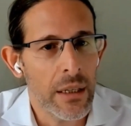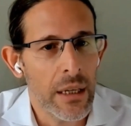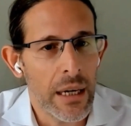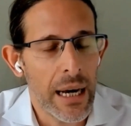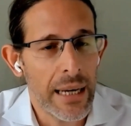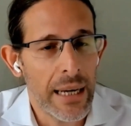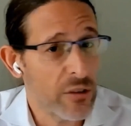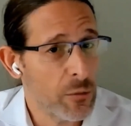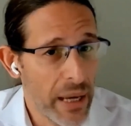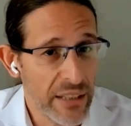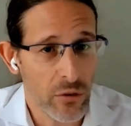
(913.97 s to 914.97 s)
This is
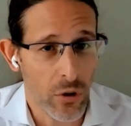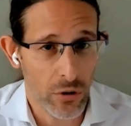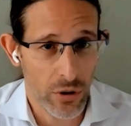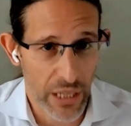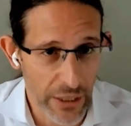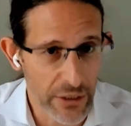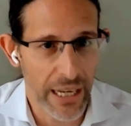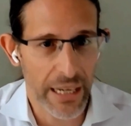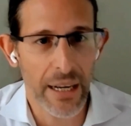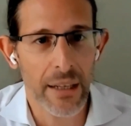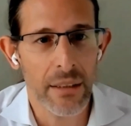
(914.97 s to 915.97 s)
based on their
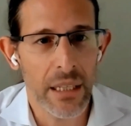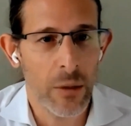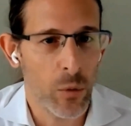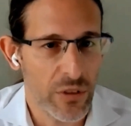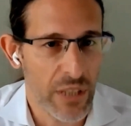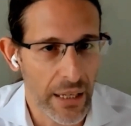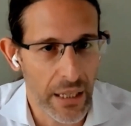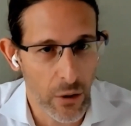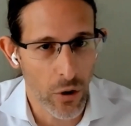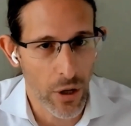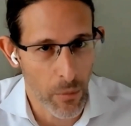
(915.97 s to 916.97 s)
data and it was done in
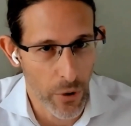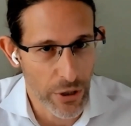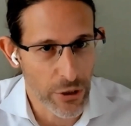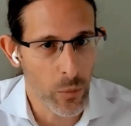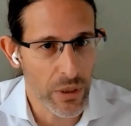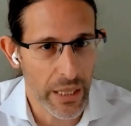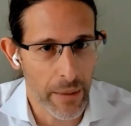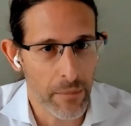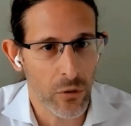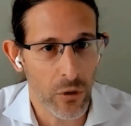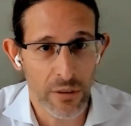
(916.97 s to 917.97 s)
collaboration with them.
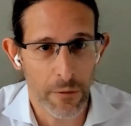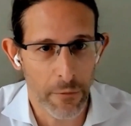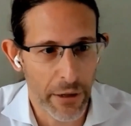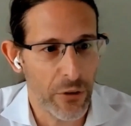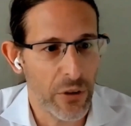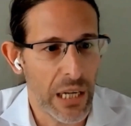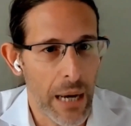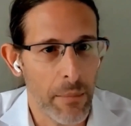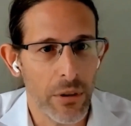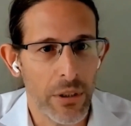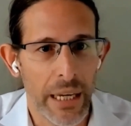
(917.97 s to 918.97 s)
So it's a very
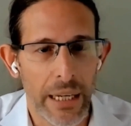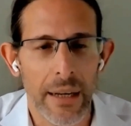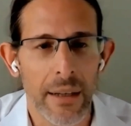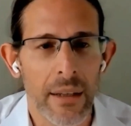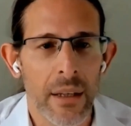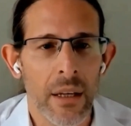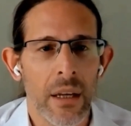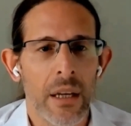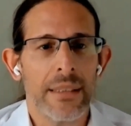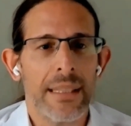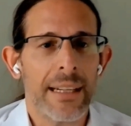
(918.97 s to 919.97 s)
reliable data
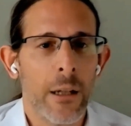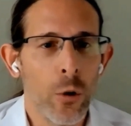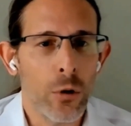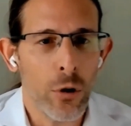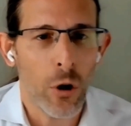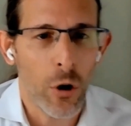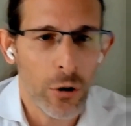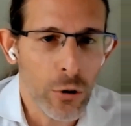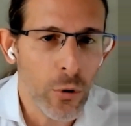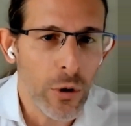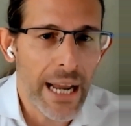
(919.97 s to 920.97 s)
that looked on
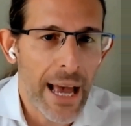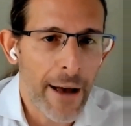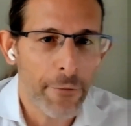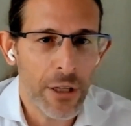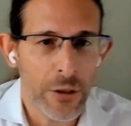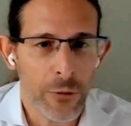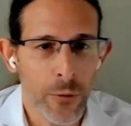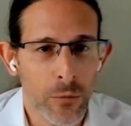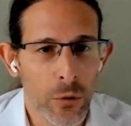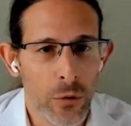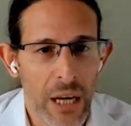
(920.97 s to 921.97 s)
2.5 years
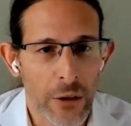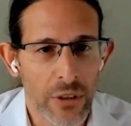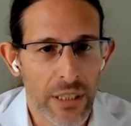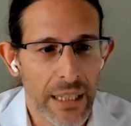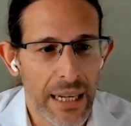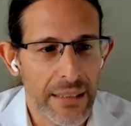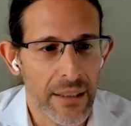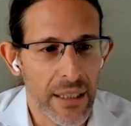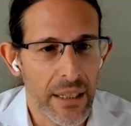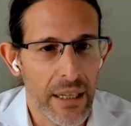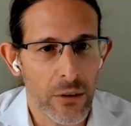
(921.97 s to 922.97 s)
from
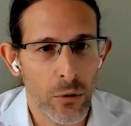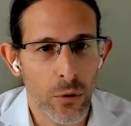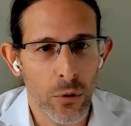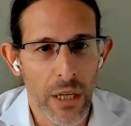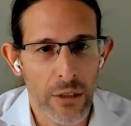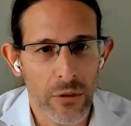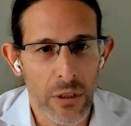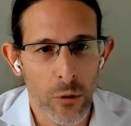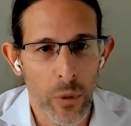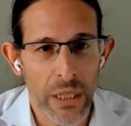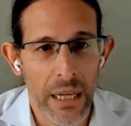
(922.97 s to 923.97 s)
2019 to
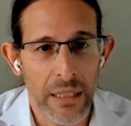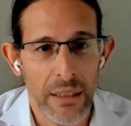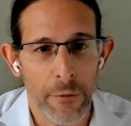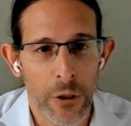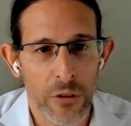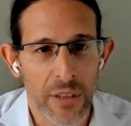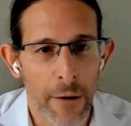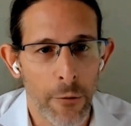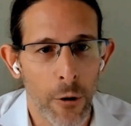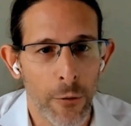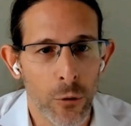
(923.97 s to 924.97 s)
2020 and the first
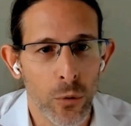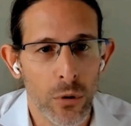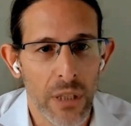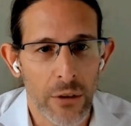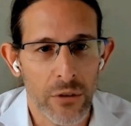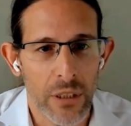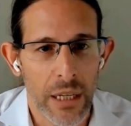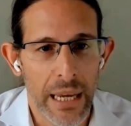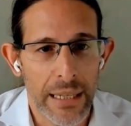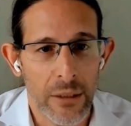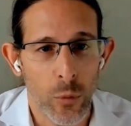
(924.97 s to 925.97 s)
half of
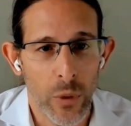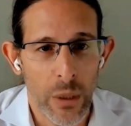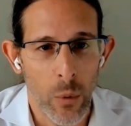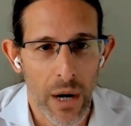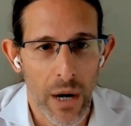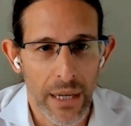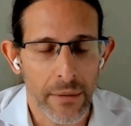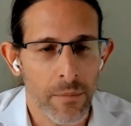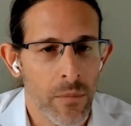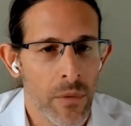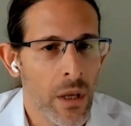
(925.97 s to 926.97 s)
2021